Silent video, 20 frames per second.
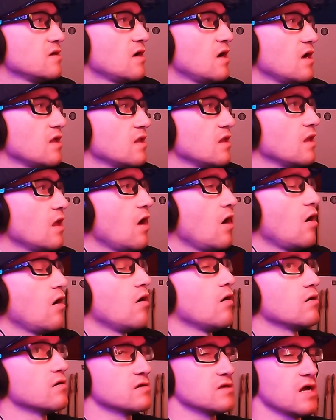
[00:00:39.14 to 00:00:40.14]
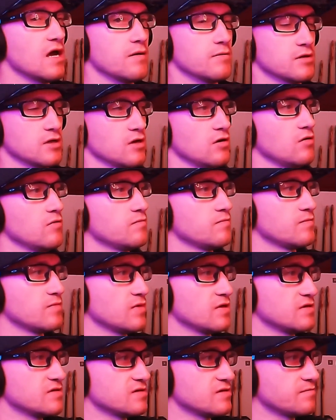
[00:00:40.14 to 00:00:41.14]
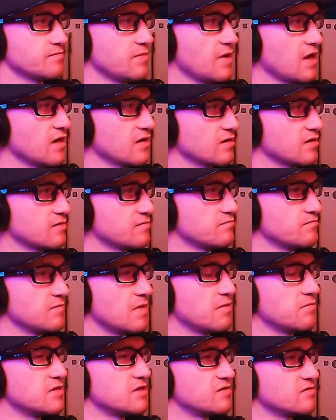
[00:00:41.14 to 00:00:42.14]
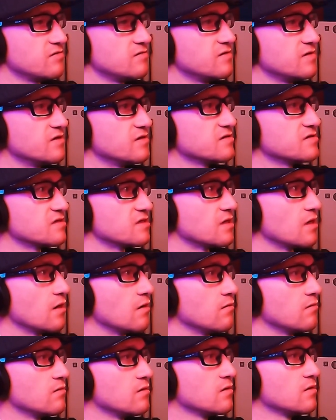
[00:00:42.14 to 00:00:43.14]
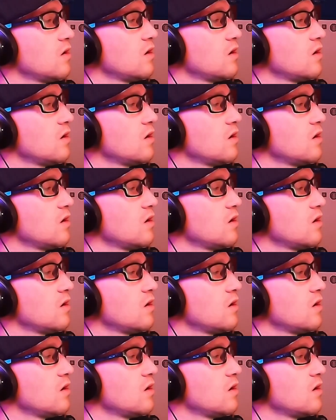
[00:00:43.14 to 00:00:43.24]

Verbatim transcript: a long time ago, about maybe two years ago.